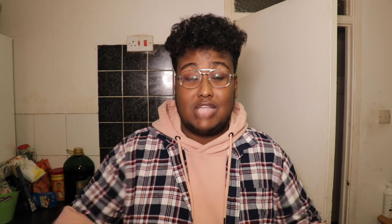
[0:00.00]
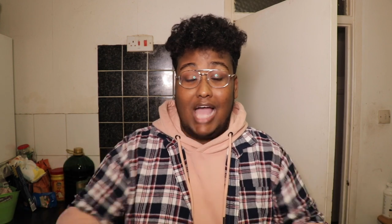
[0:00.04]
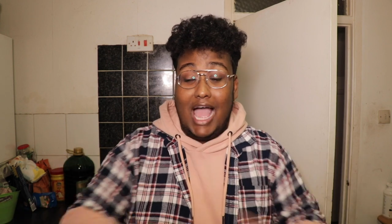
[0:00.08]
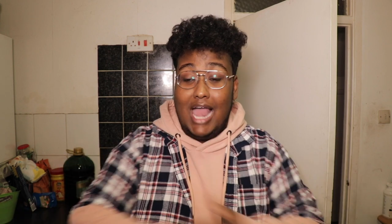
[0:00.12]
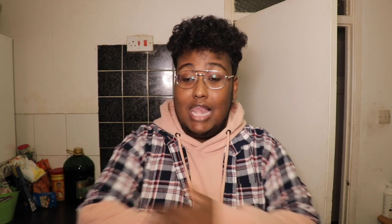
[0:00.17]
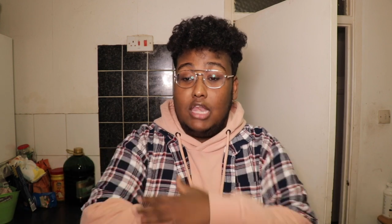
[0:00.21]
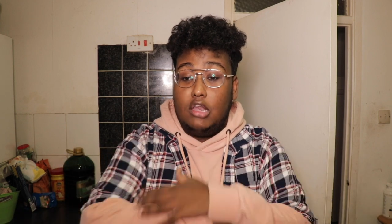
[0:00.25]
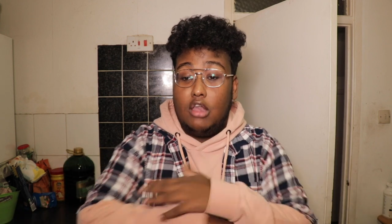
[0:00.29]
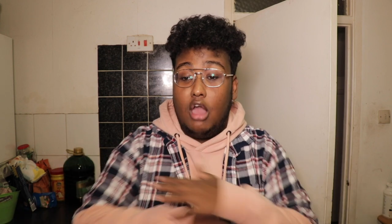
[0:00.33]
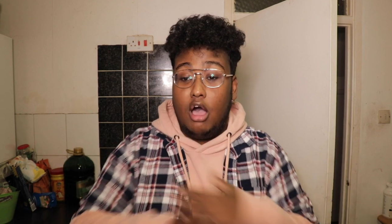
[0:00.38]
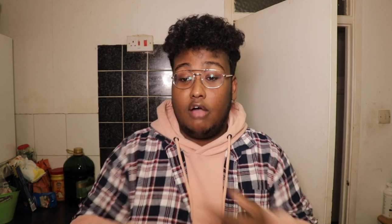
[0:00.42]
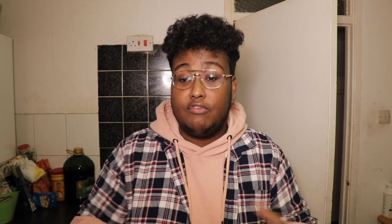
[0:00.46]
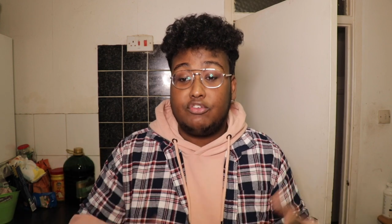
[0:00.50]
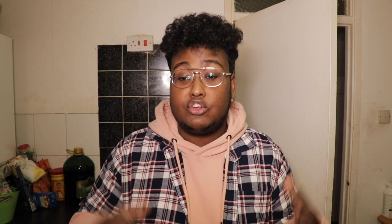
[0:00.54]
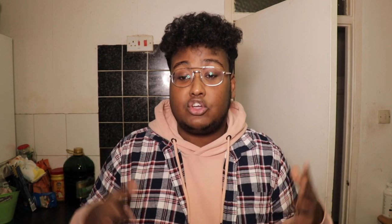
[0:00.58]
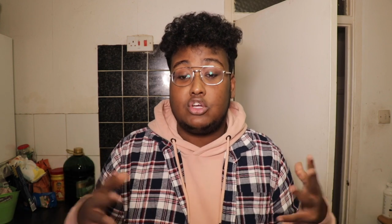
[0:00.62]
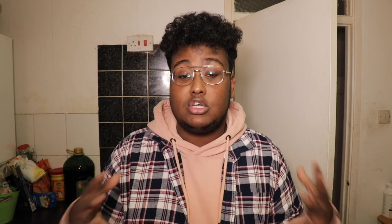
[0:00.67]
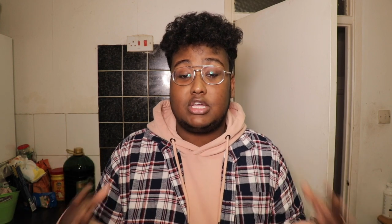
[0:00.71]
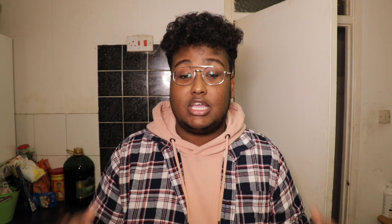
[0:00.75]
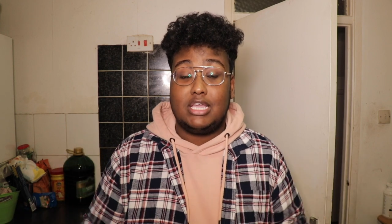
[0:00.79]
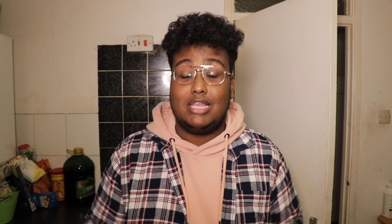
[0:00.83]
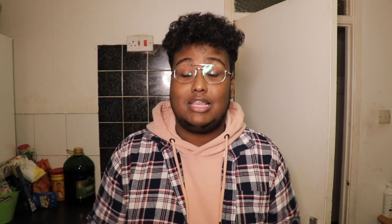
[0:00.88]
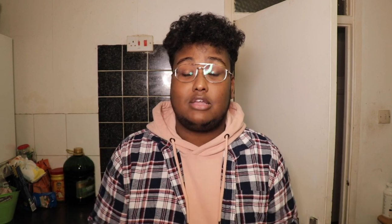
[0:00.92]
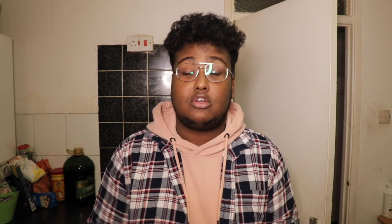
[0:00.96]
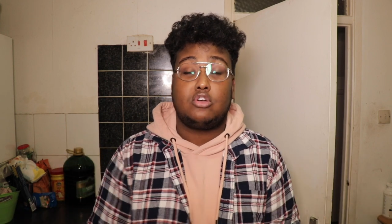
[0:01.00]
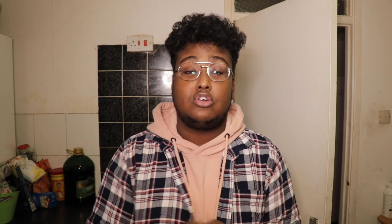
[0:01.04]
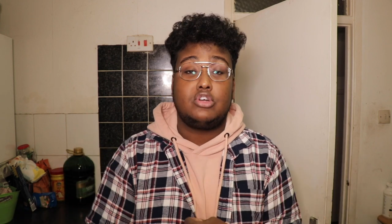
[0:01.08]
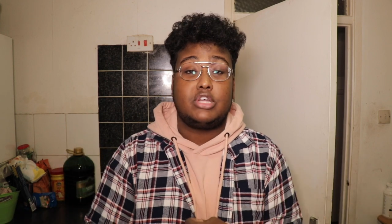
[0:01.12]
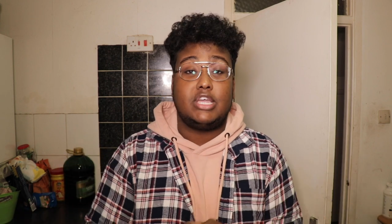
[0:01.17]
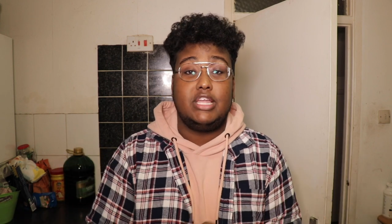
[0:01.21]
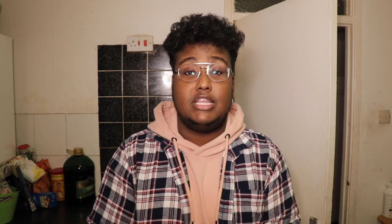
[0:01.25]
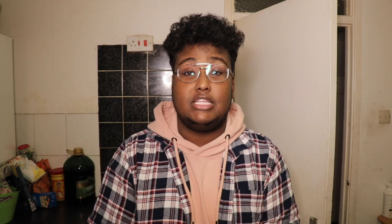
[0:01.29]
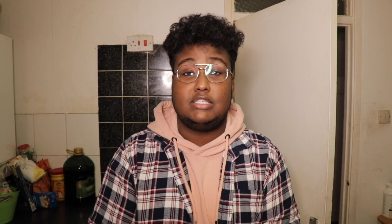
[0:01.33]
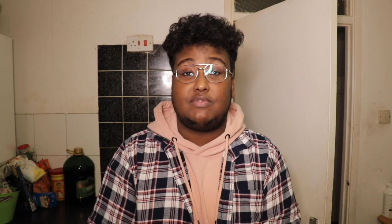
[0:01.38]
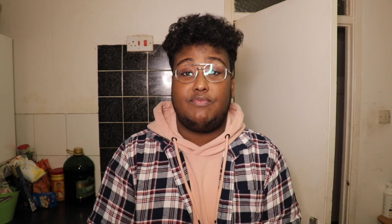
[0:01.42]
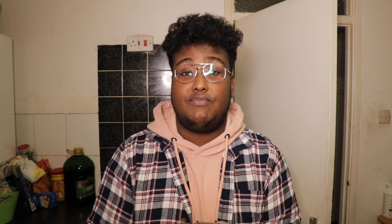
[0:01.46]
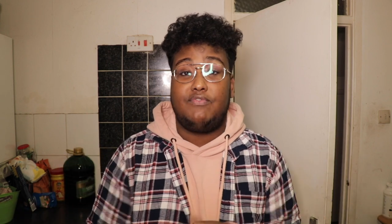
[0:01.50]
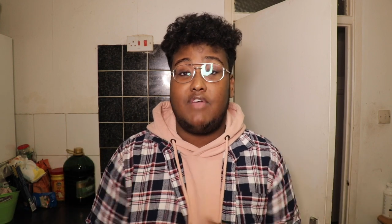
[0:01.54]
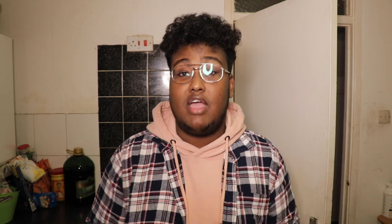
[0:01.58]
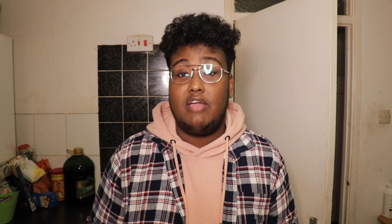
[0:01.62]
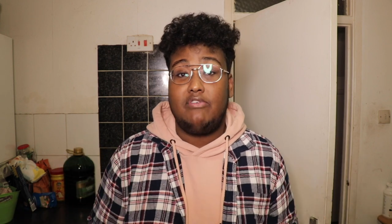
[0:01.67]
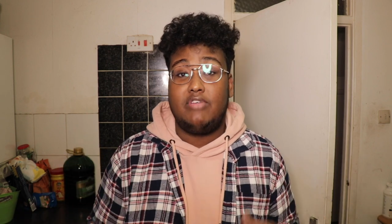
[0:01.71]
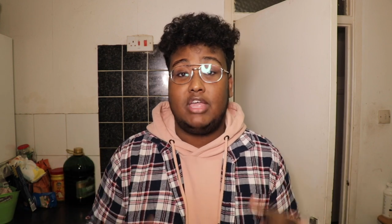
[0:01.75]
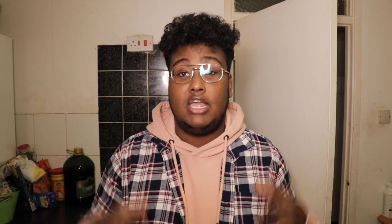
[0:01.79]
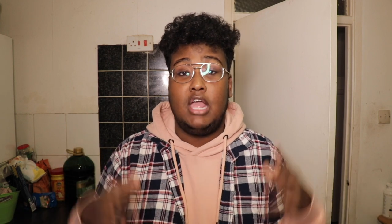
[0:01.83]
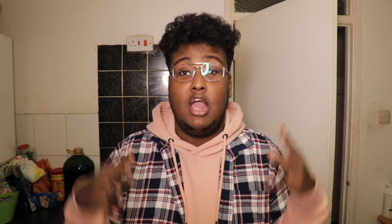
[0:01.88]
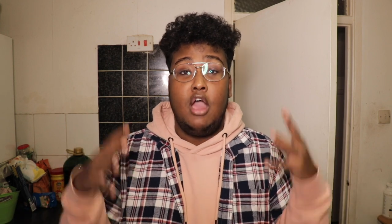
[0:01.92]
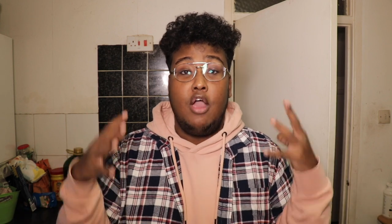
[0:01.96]
I love cooking. Cooking is
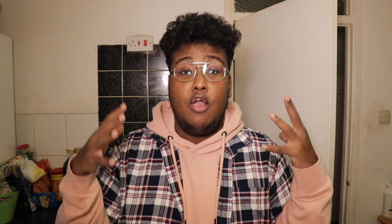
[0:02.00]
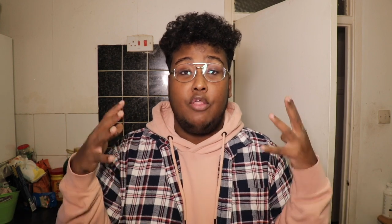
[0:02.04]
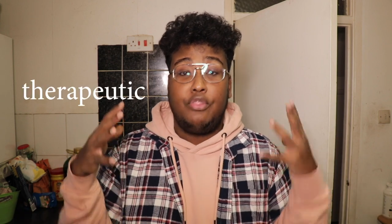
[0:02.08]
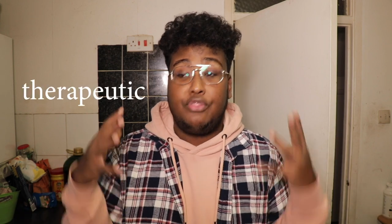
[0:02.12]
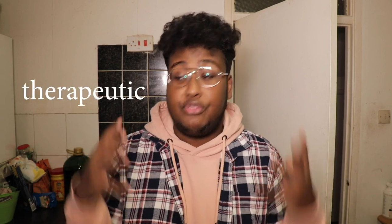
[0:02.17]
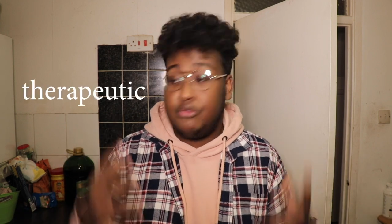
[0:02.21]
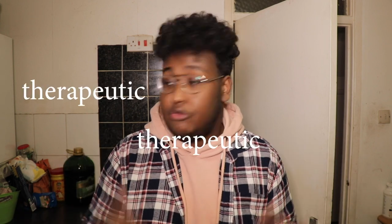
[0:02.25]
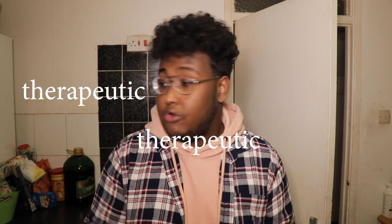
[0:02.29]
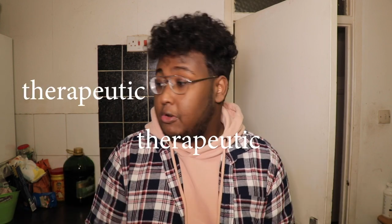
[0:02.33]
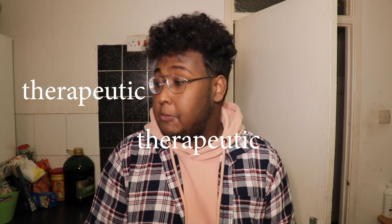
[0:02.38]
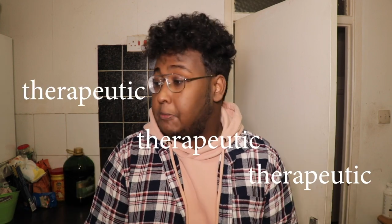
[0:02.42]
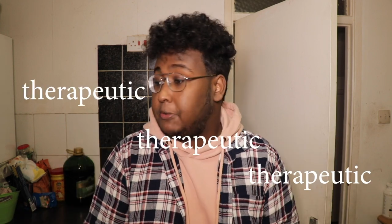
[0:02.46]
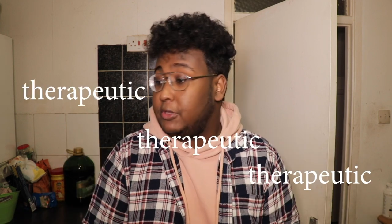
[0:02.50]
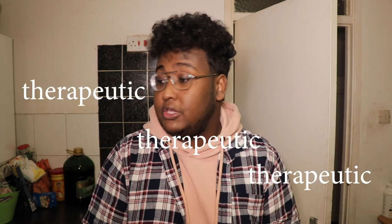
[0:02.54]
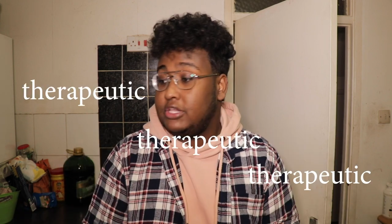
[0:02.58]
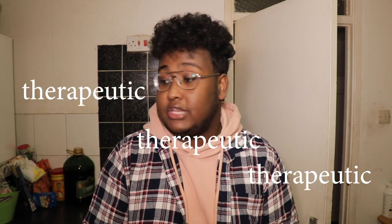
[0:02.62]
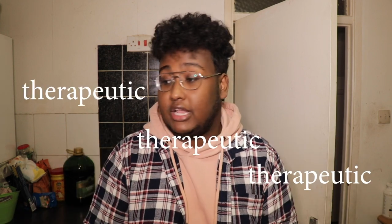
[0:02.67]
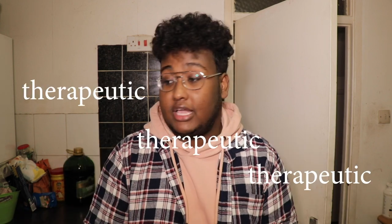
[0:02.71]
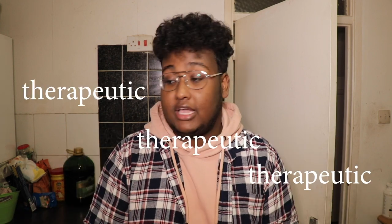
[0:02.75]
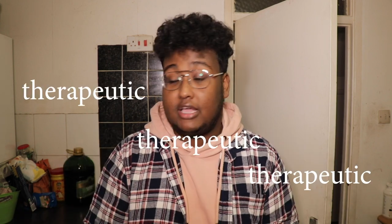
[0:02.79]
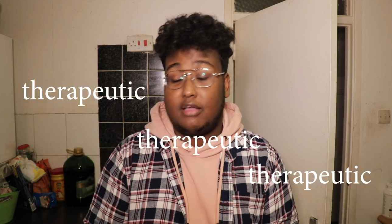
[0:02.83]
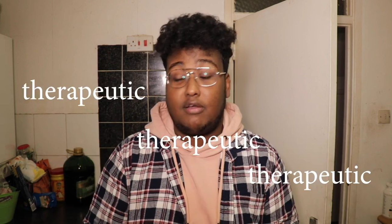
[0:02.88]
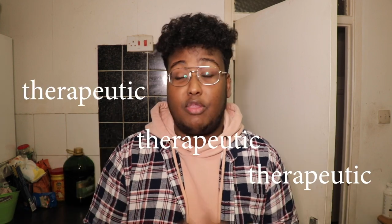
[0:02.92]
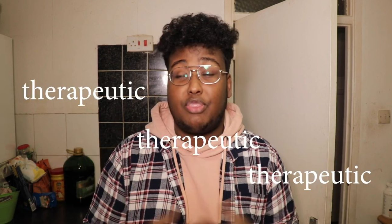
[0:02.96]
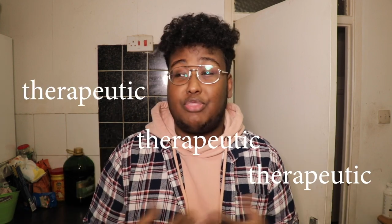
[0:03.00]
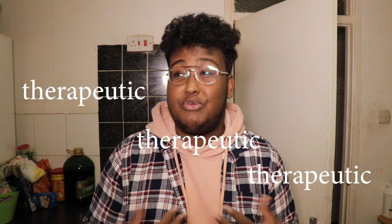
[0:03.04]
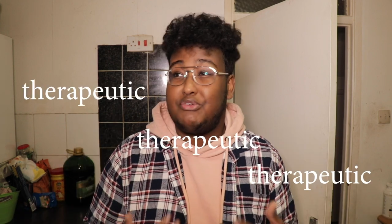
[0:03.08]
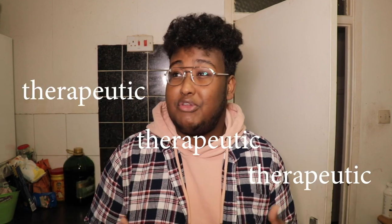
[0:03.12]
very therapeutic,